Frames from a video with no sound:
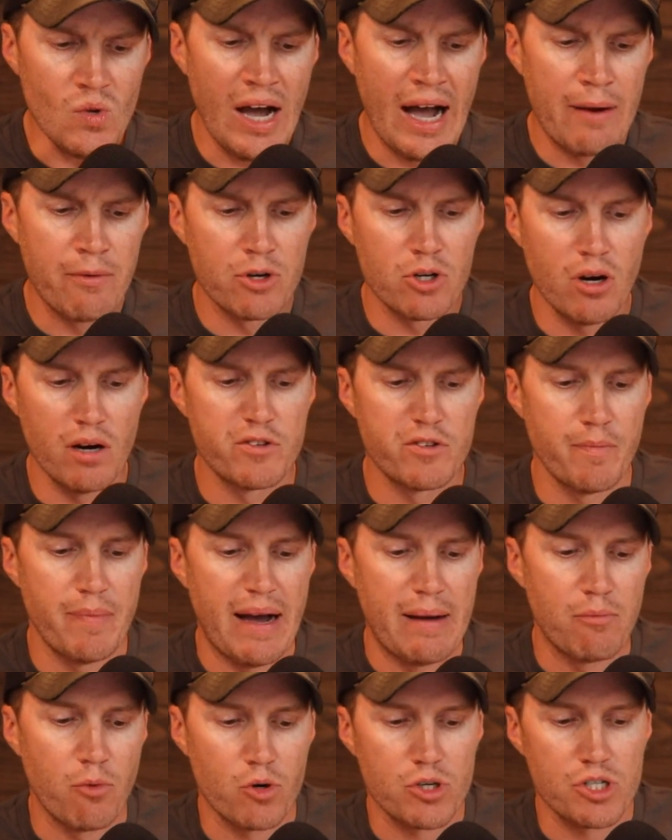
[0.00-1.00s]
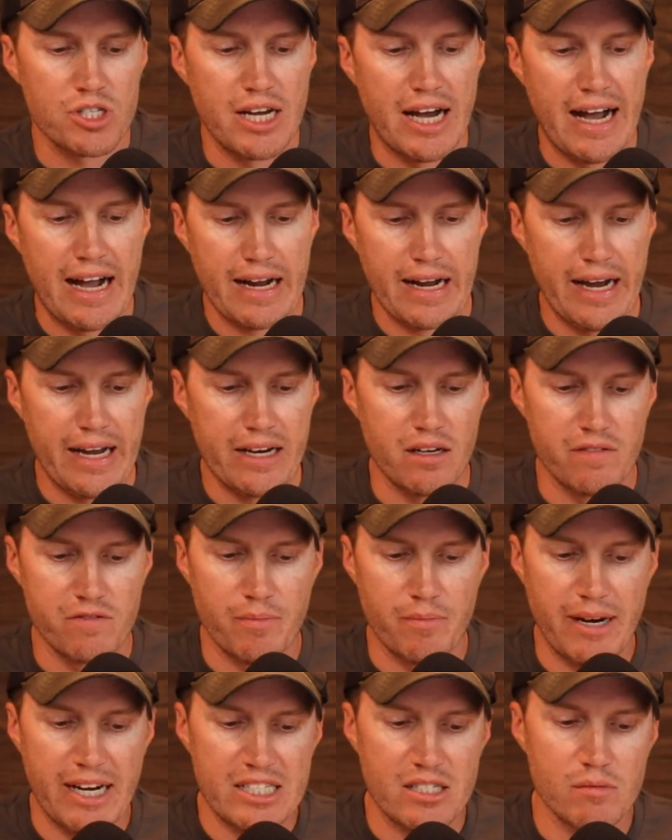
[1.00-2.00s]
I would love to buy more stock. I'd love
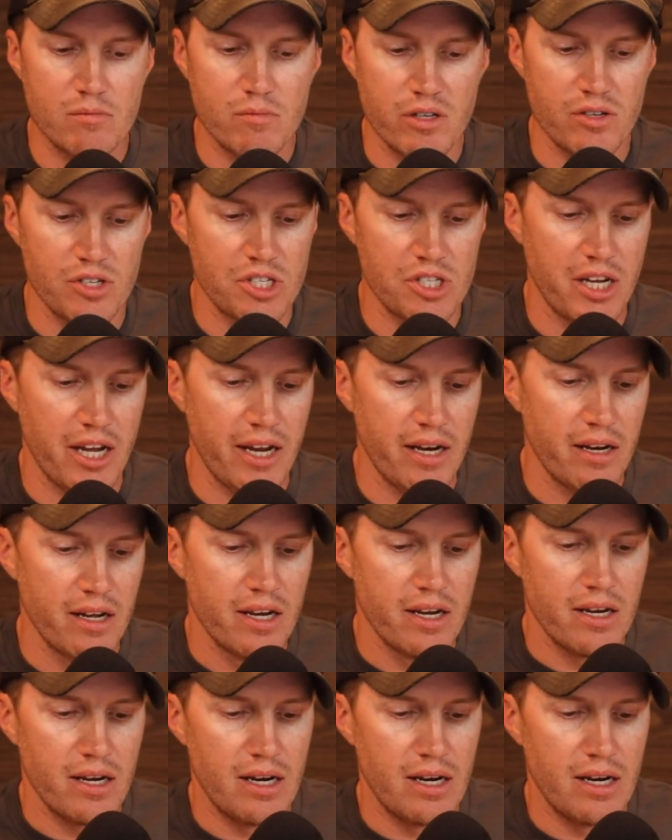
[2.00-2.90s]
to buy some real estate.